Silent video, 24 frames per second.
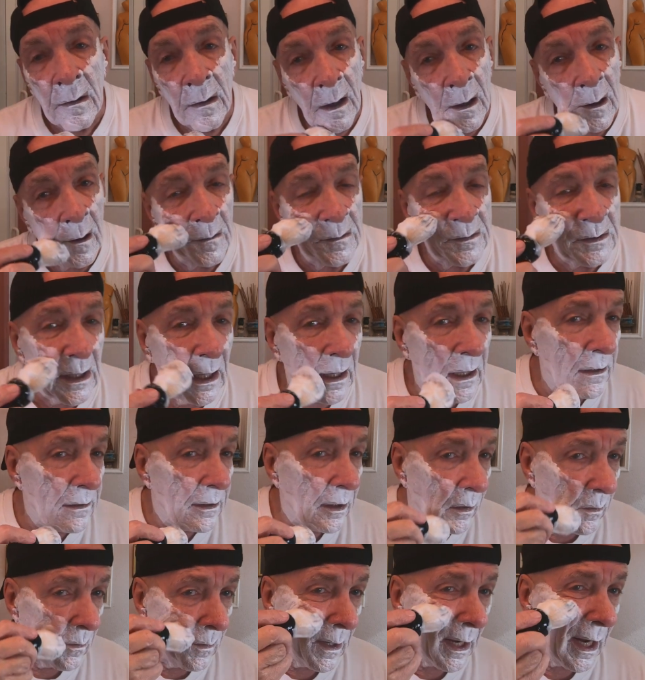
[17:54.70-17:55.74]
uh, stated
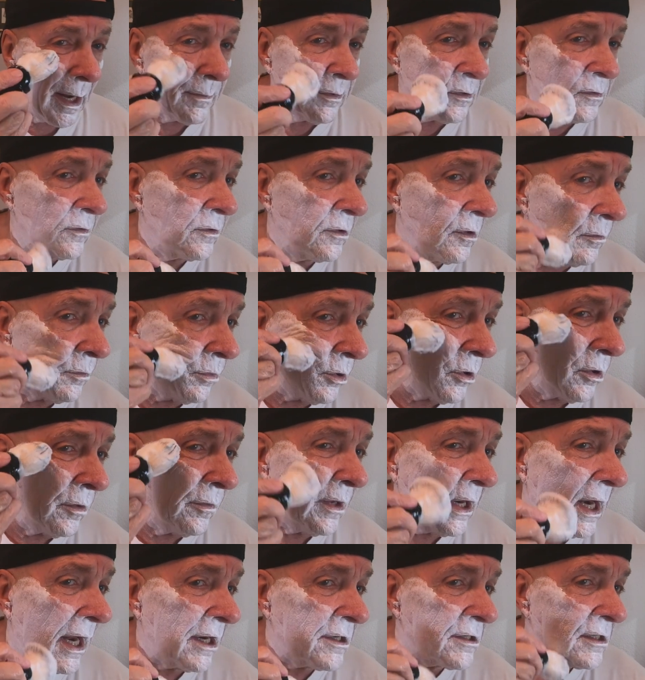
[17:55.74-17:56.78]
that what happens when you bloom,
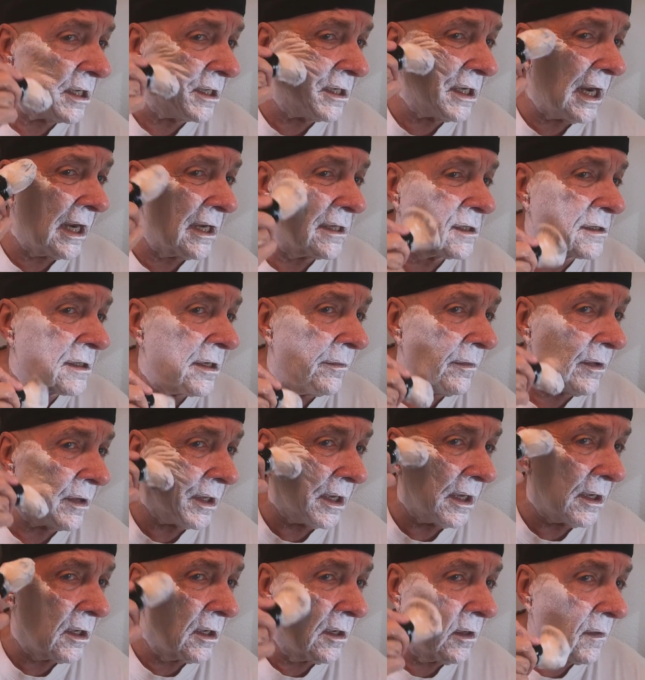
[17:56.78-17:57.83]
it actually takes some of
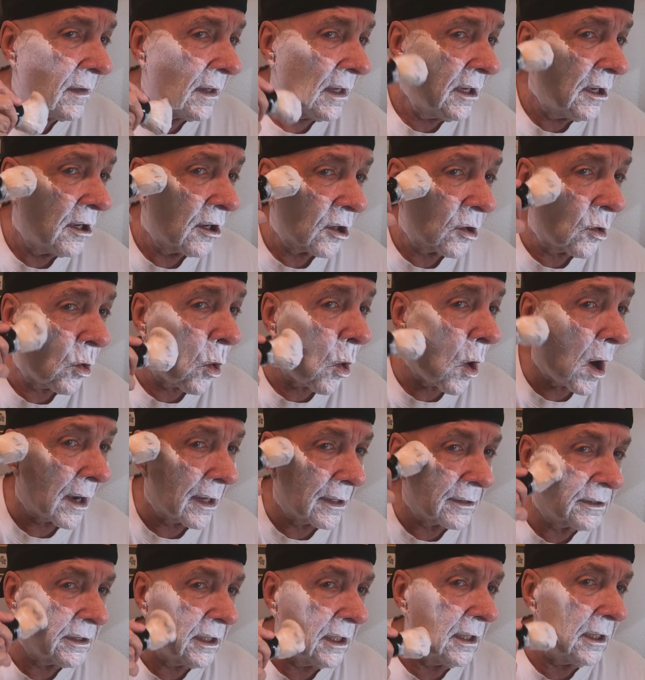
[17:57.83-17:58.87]
the
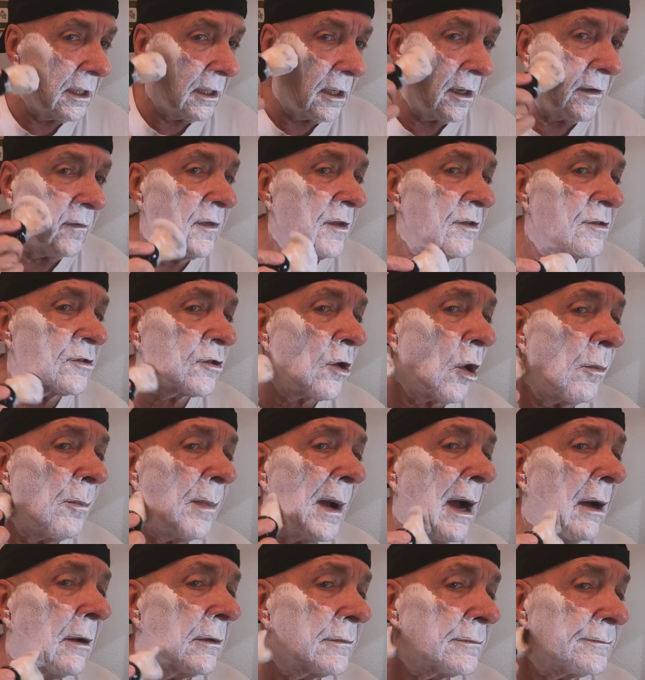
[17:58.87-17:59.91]
quality of the soap
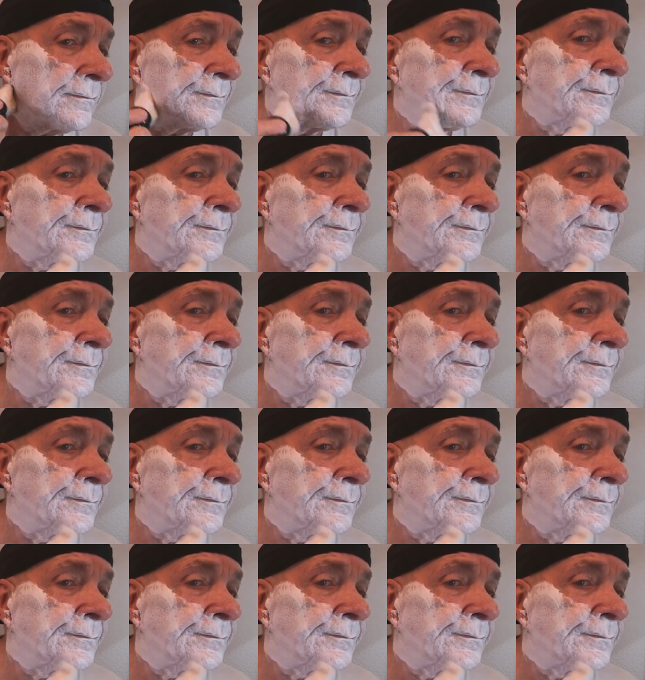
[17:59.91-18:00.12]
out.